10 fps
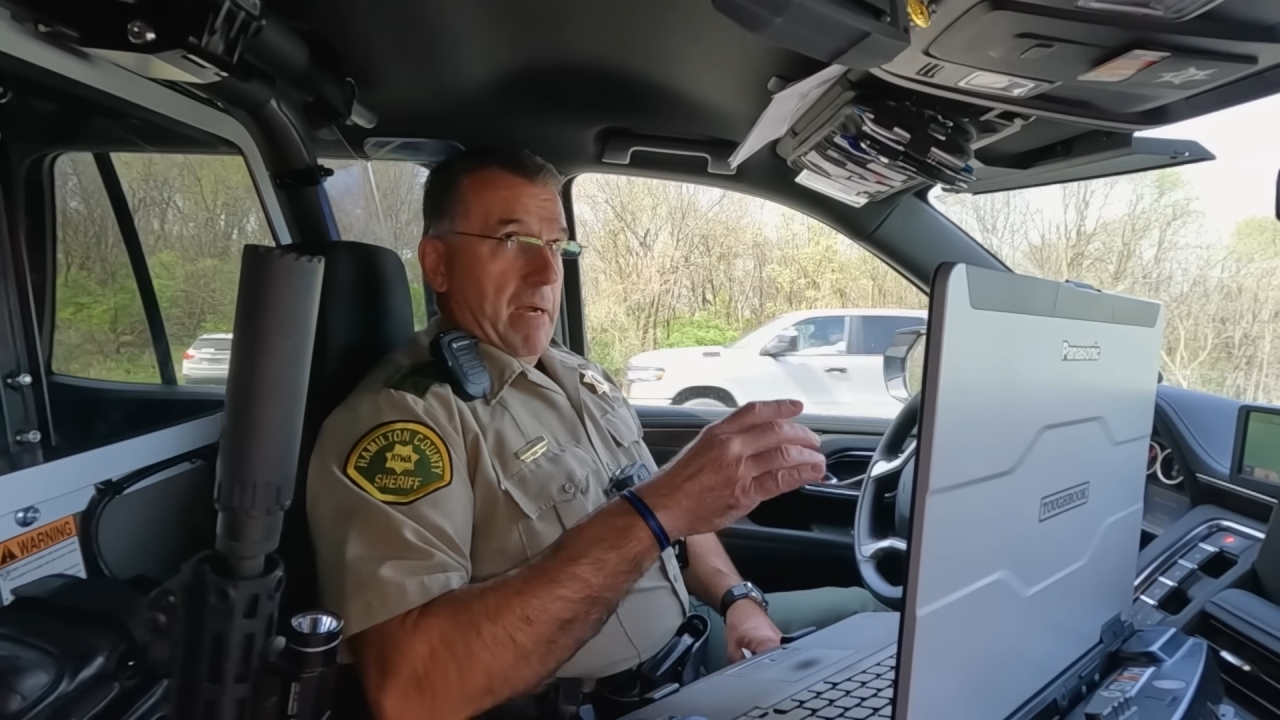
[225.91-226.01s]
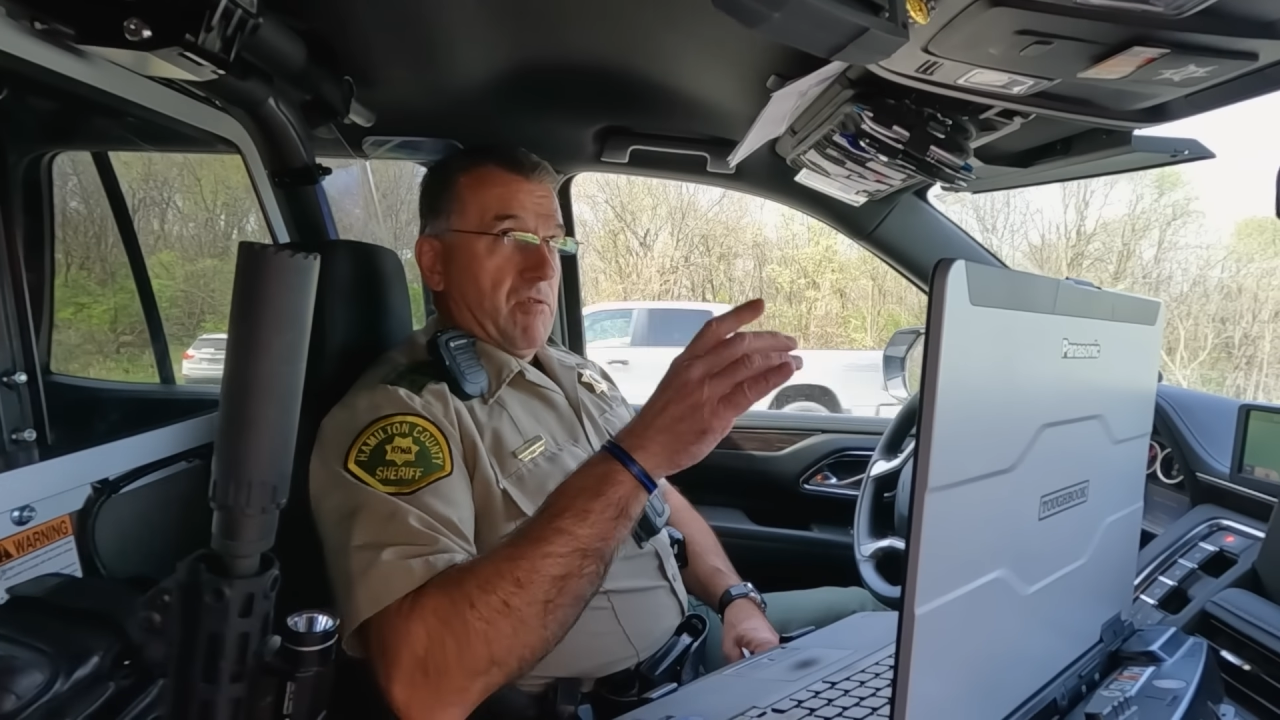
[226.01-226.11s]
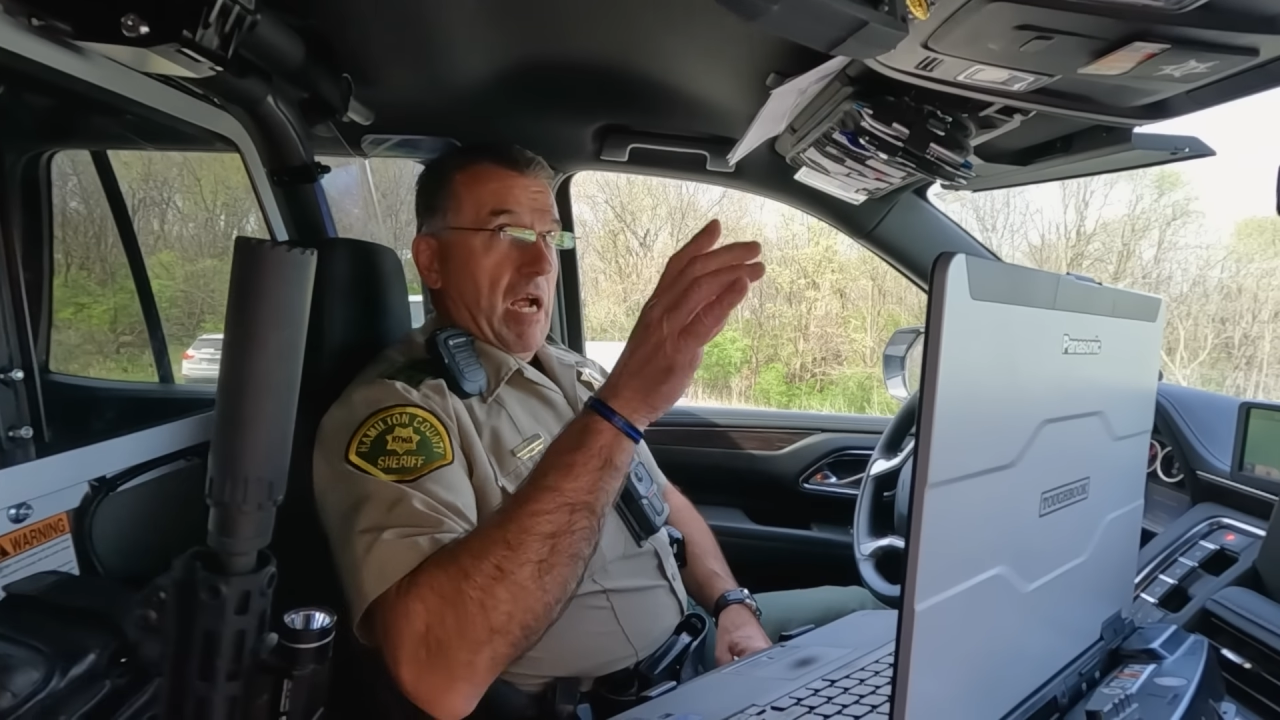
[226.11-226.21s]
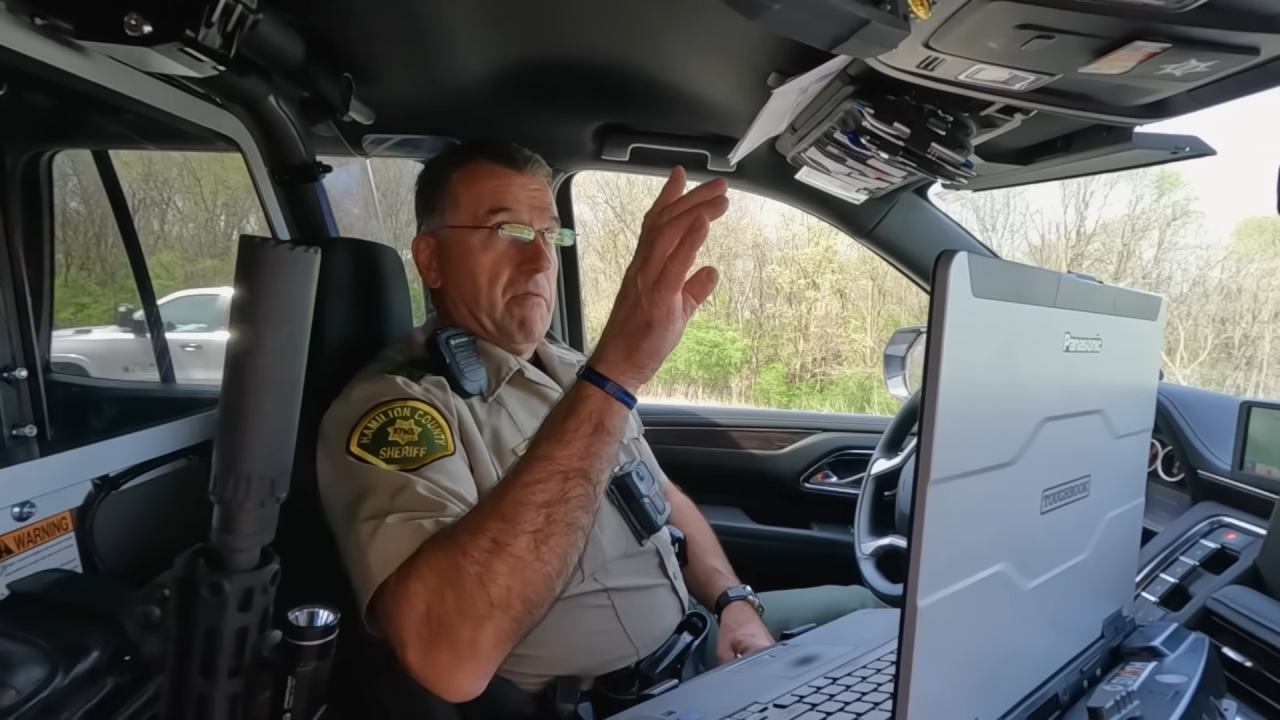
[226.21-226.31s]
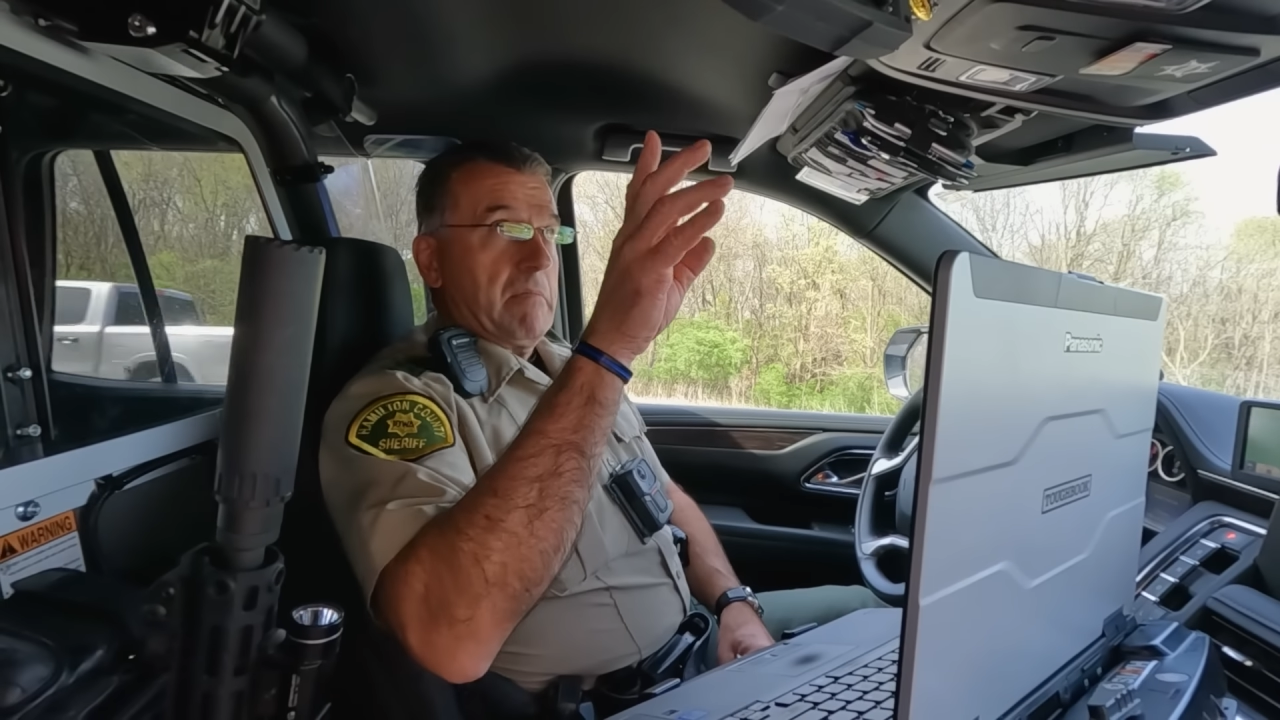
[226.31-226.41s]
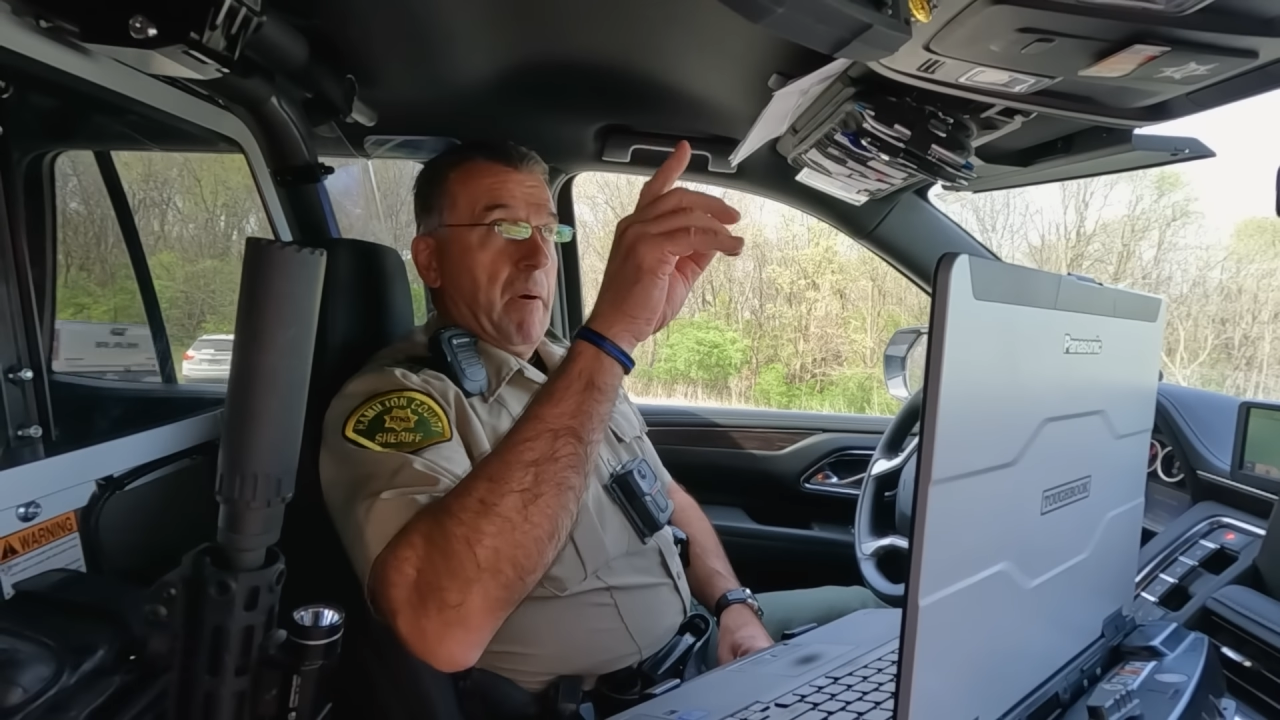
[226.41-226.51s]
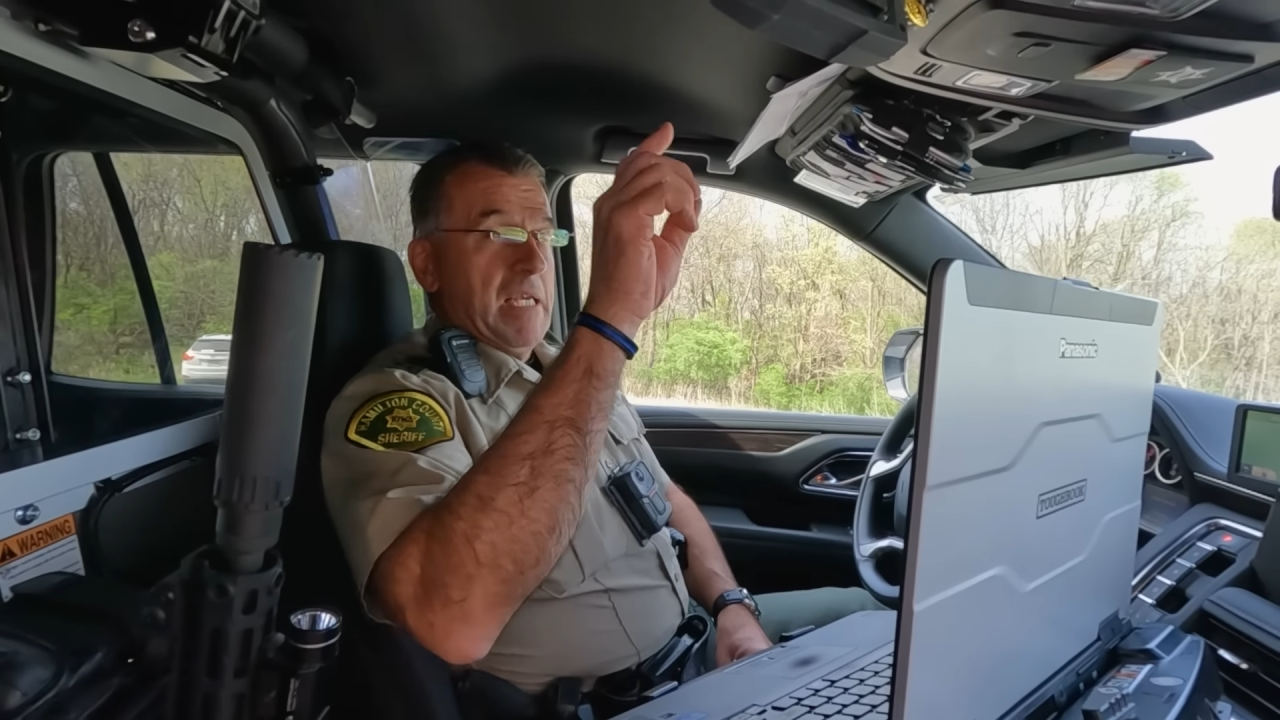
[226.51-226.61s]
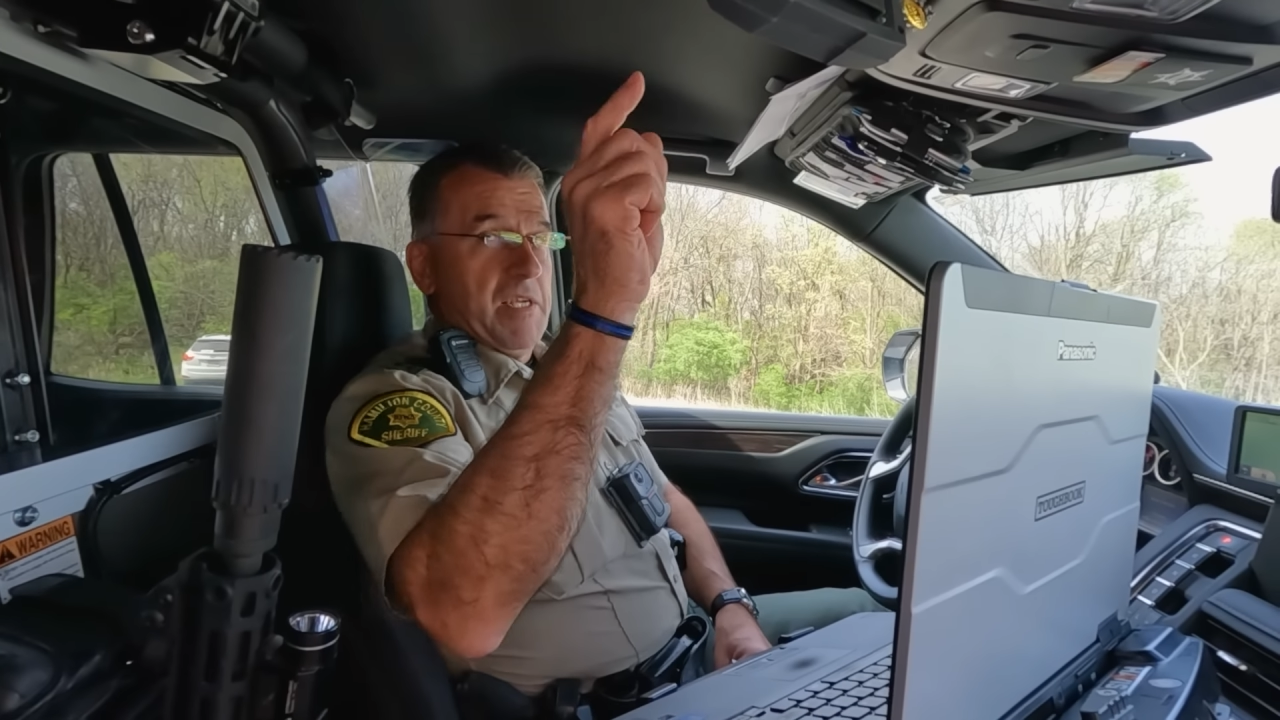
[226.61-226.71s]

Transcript: my